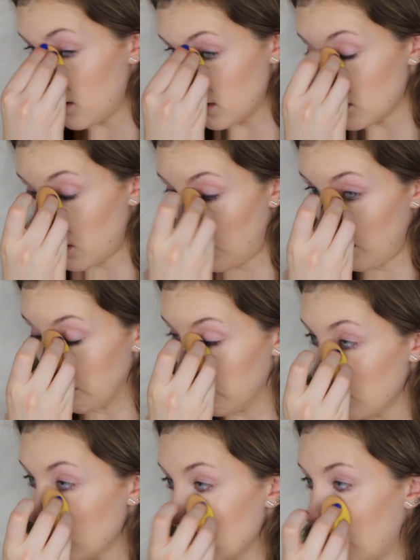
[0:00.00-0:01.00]
So I
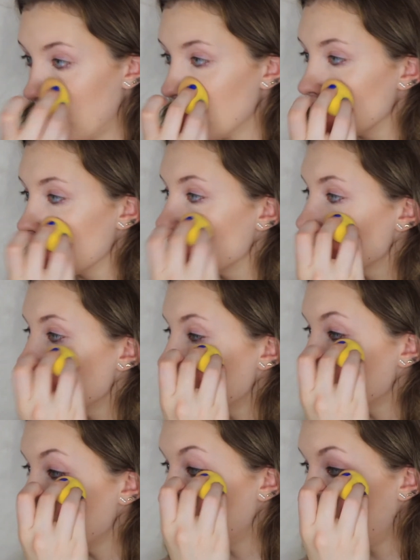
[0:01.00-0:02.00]
flew down to
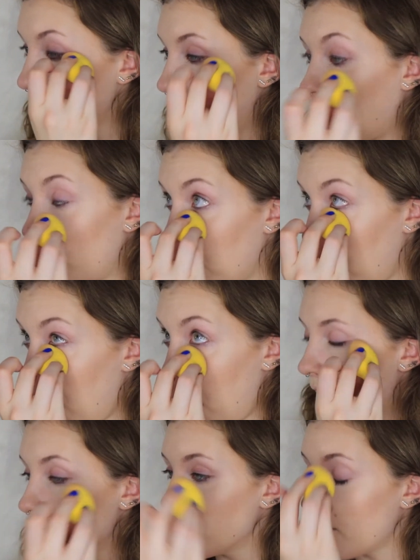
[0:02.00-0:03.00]
see my mom
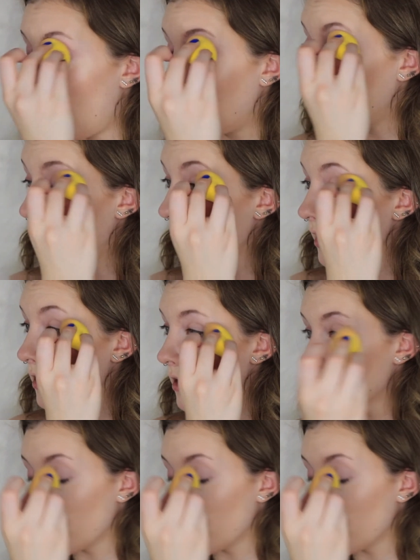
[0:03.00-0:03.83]
on Friday.